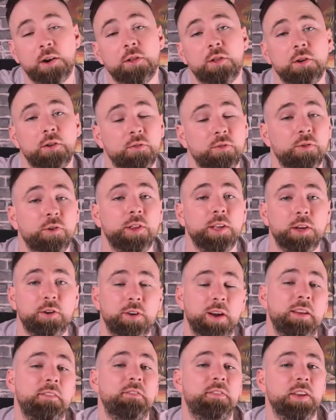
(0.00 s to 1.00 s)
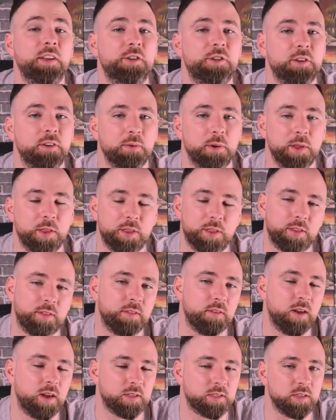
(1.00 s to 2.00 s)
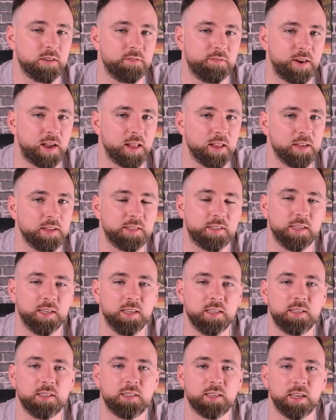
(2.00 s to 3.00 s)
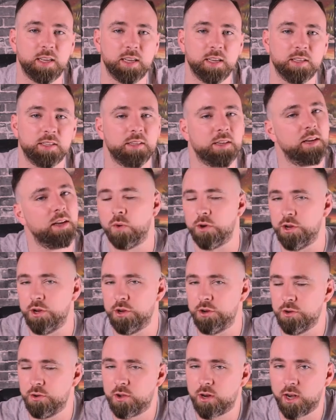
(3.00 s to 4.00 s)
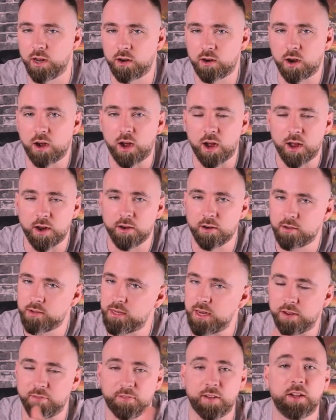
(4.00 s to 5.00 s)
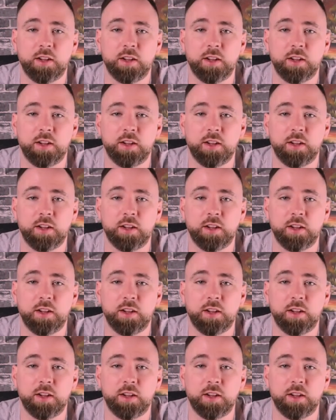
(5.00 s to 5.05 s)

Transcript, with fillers: Another really great feature with Hudson Valley Seeds is when you do click on, say, a